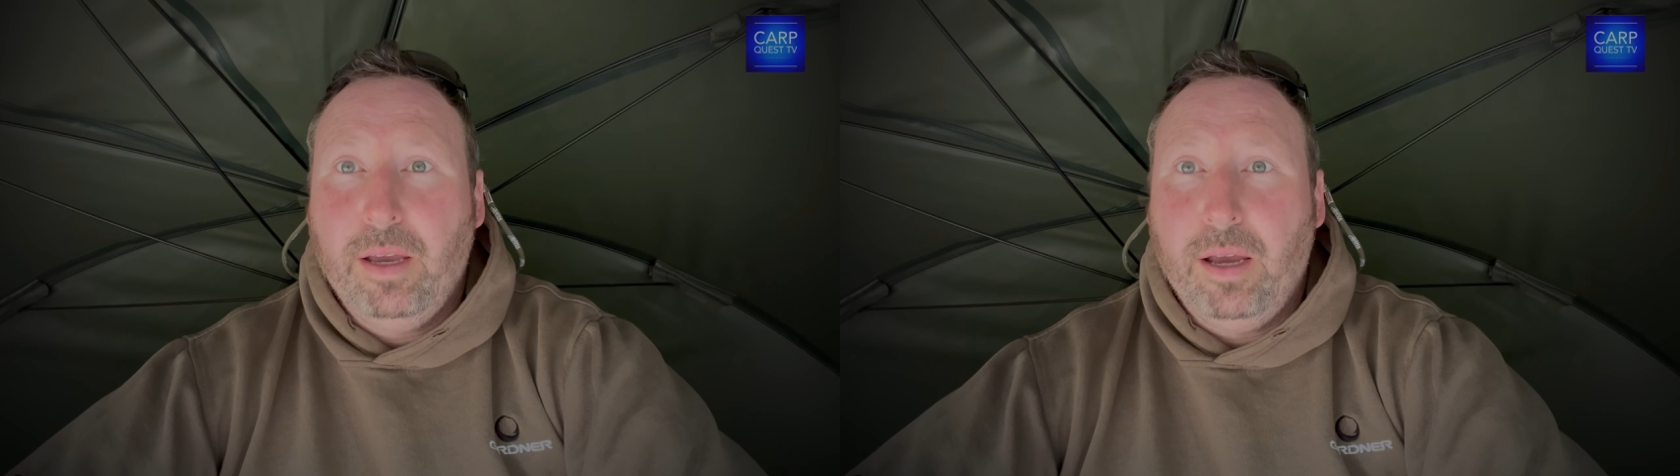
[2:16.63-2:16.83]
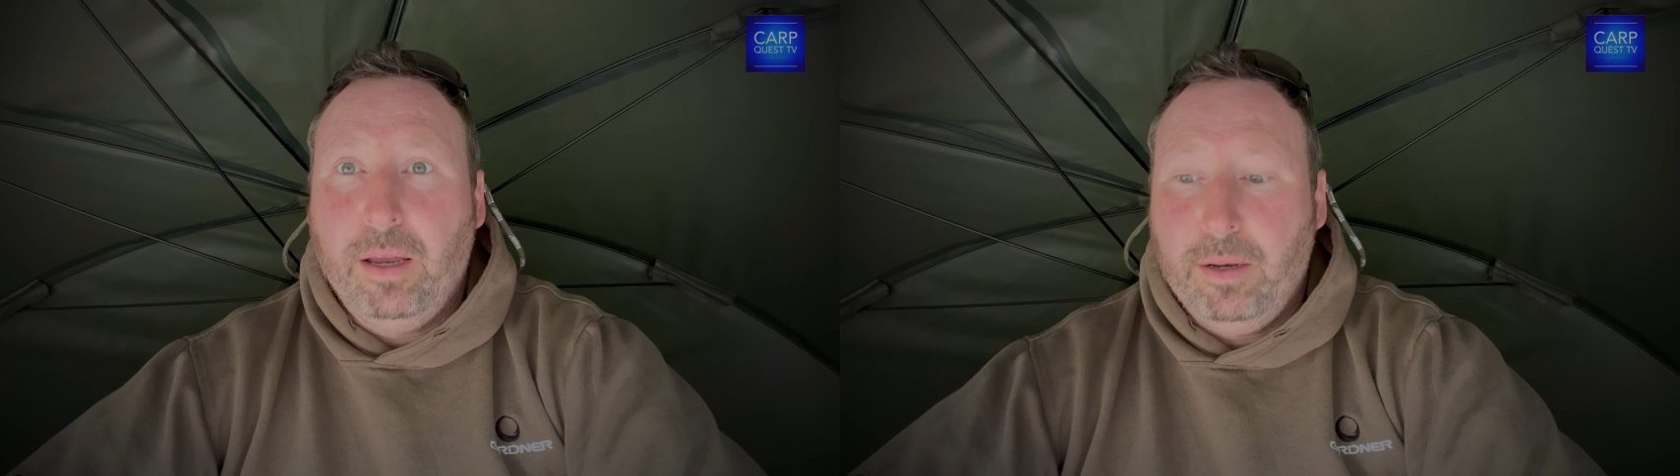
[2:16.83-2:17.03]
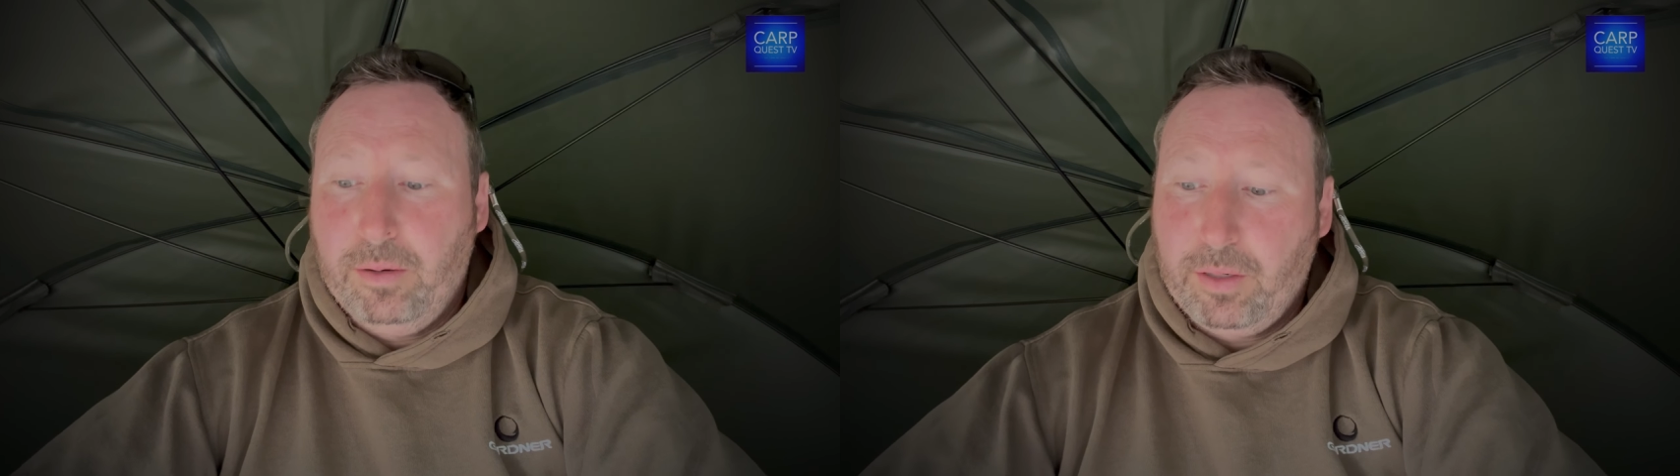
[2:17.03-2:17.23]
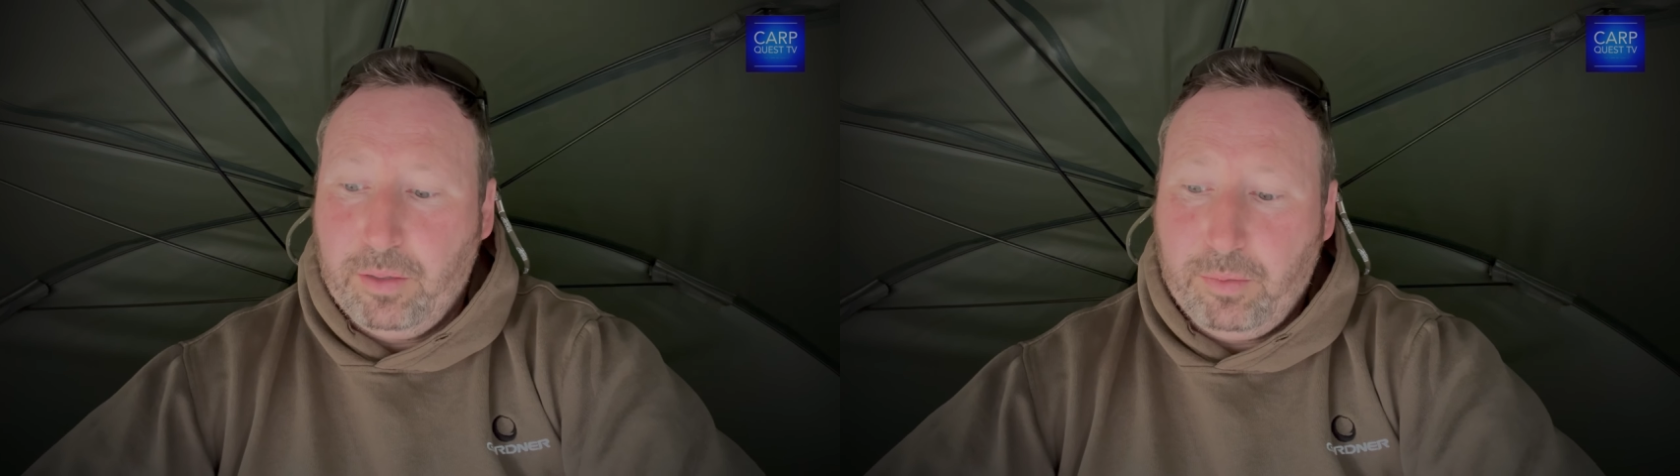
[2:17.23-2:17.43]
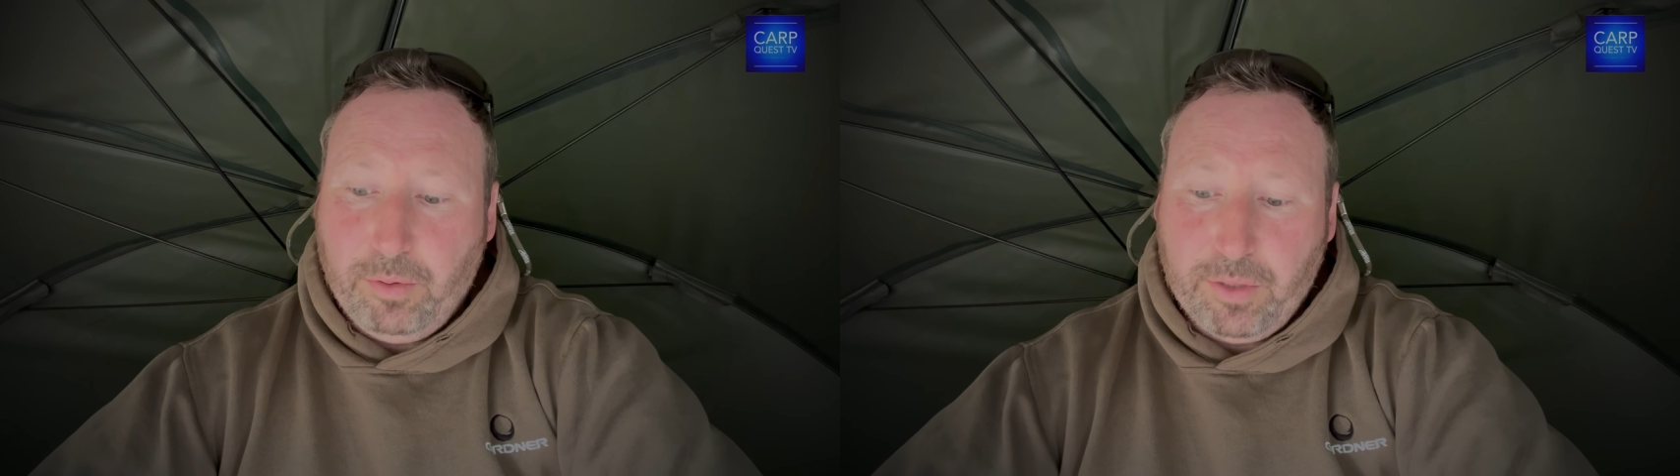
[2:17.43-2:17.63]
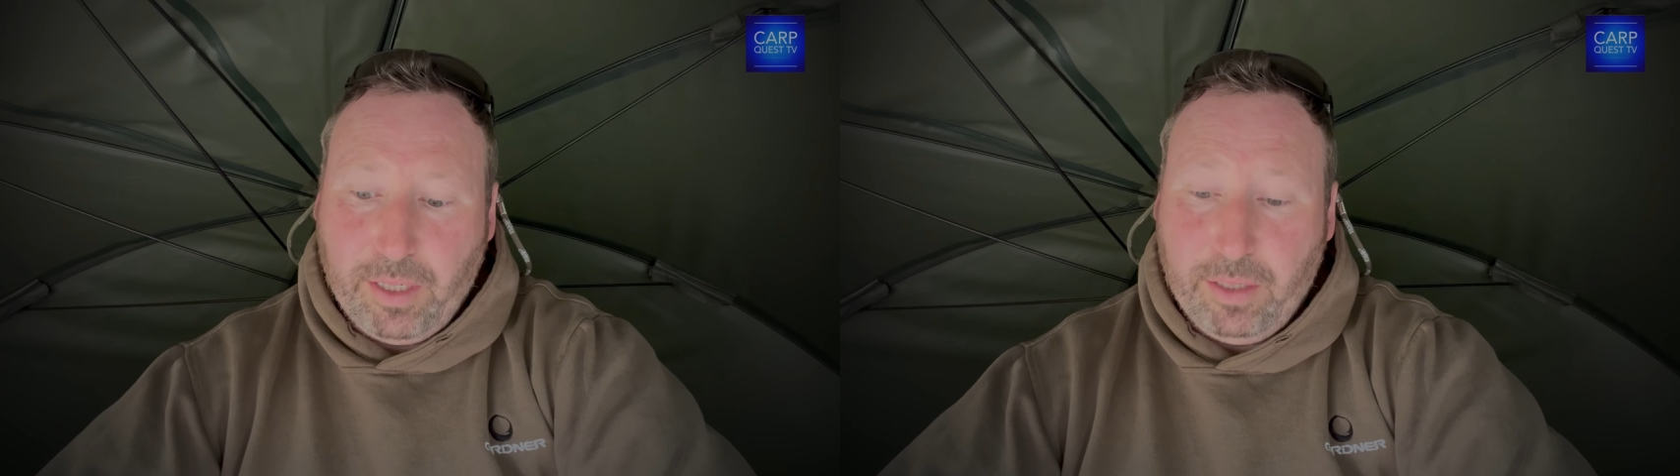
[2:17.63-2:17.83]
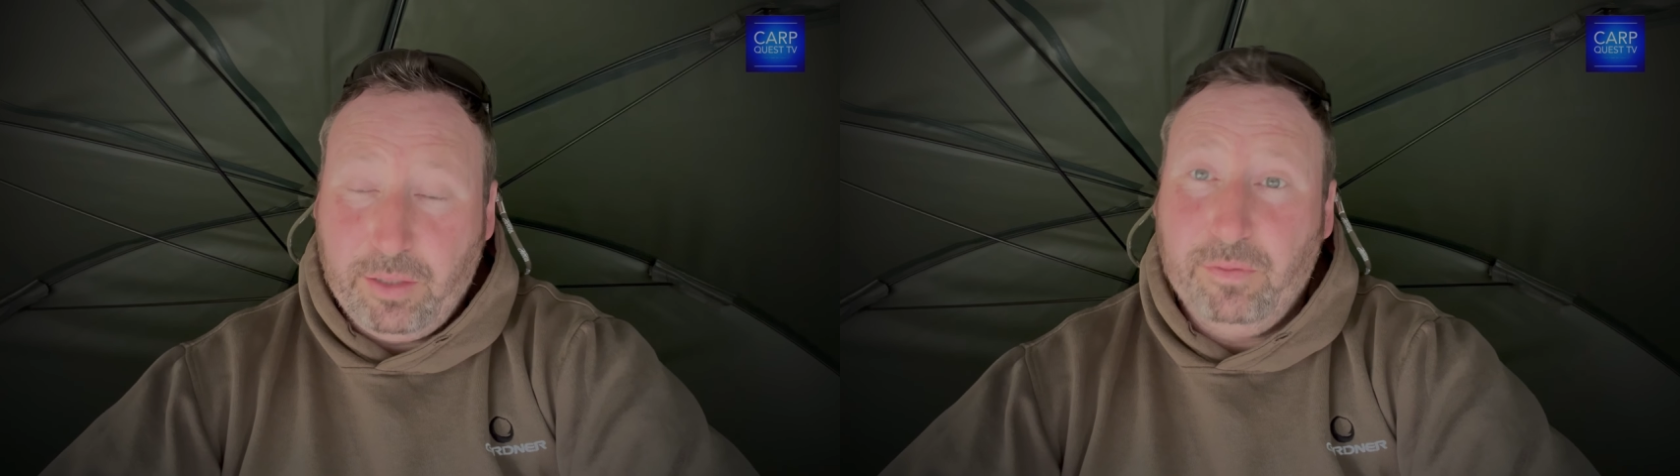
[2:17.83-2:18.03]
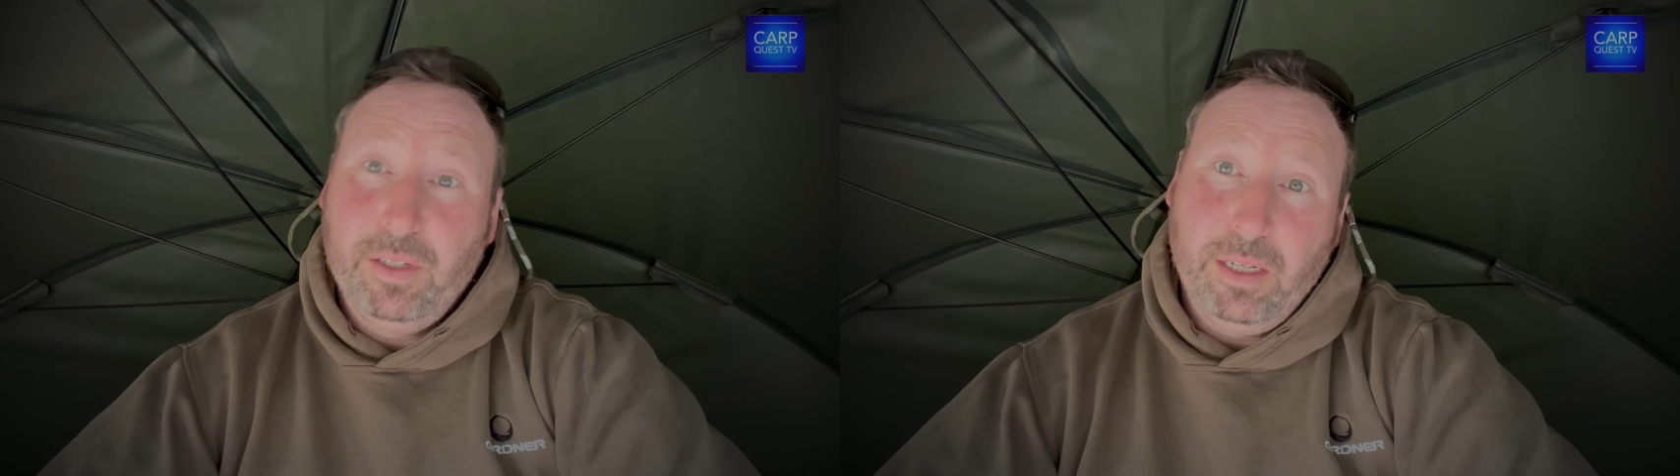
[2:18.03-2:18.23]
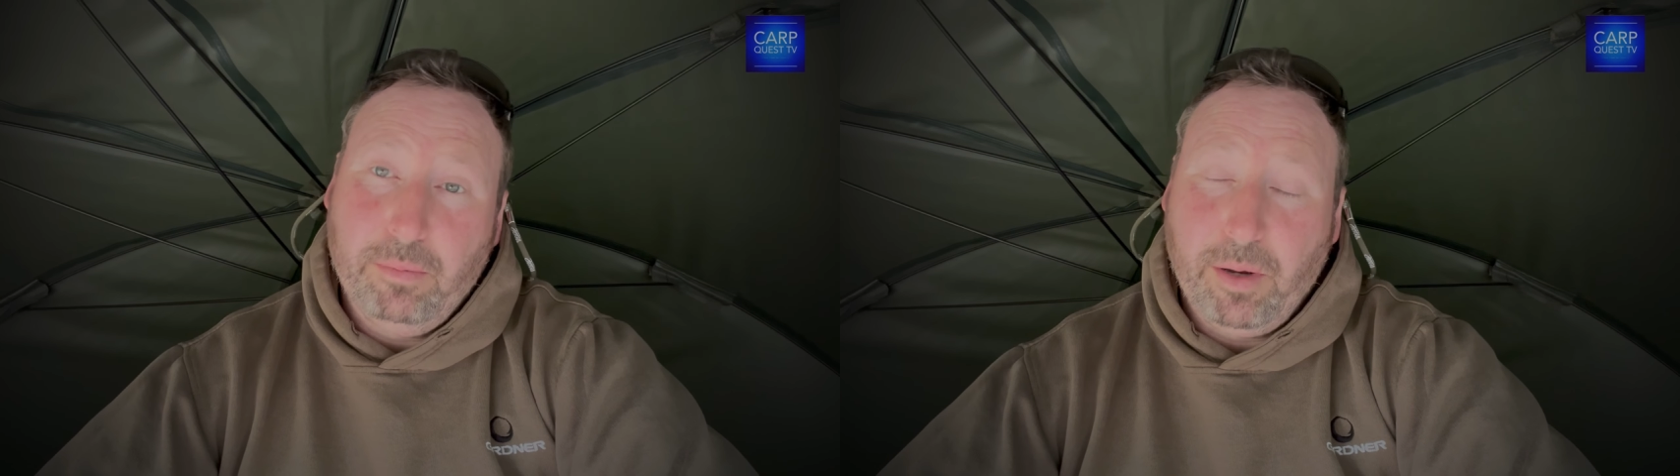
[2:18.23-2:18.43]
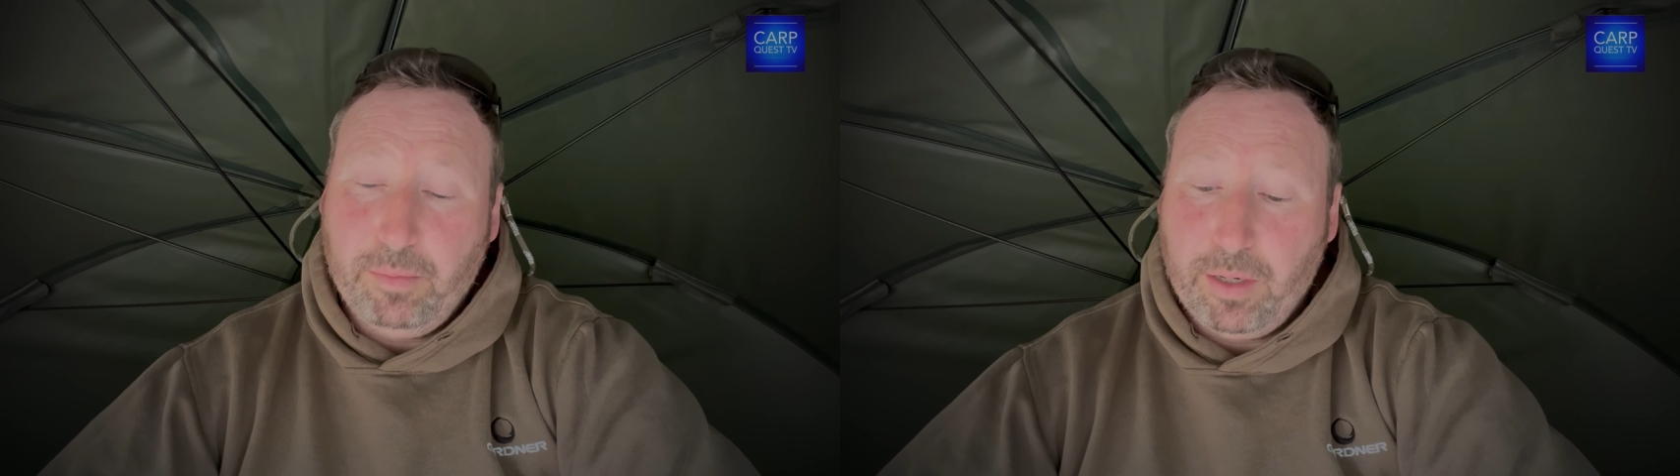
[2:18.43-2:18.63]
and I'm going to deposit, as you've seen a
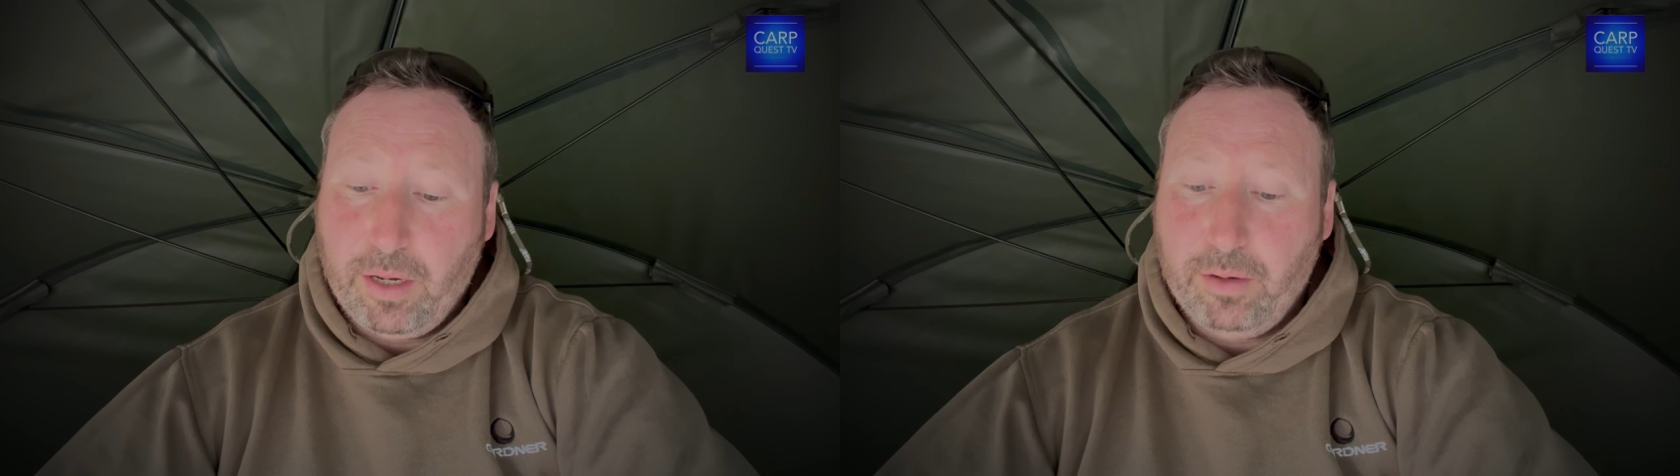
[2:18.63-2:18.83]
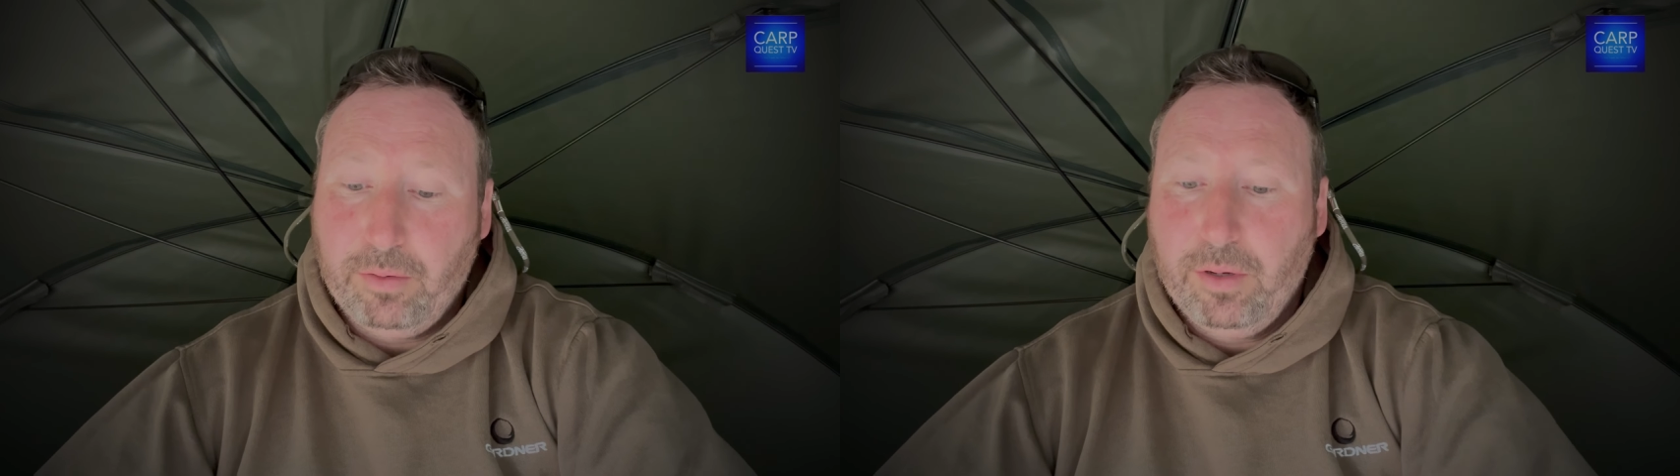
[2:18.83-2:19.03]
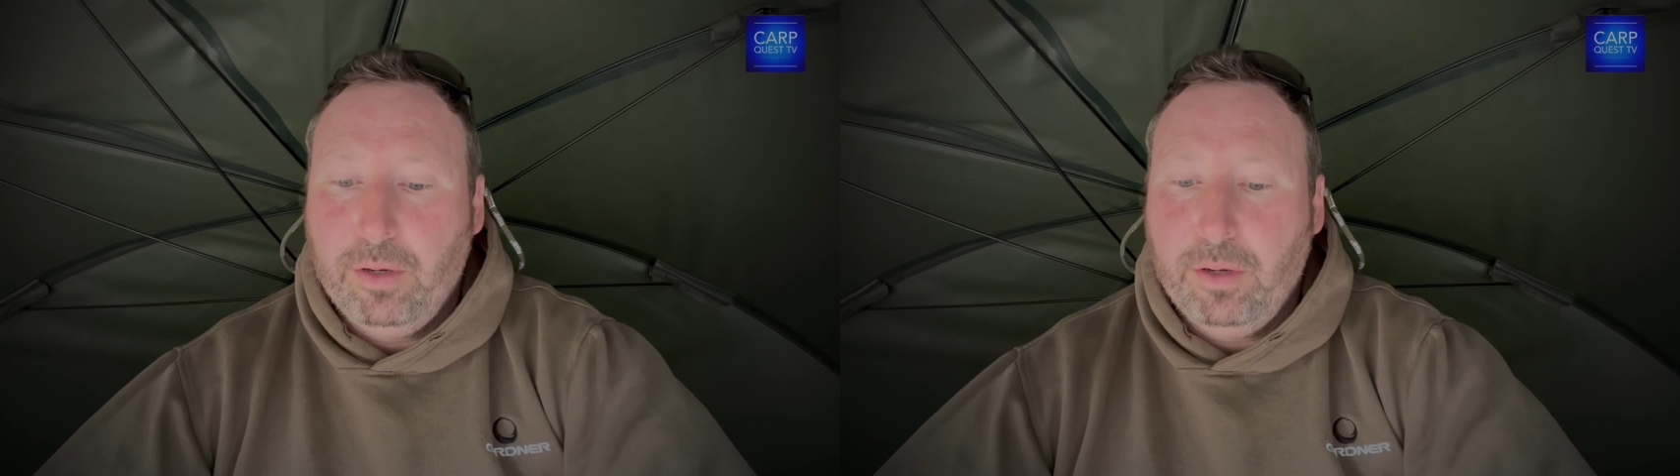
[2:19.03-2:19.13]
moment ago,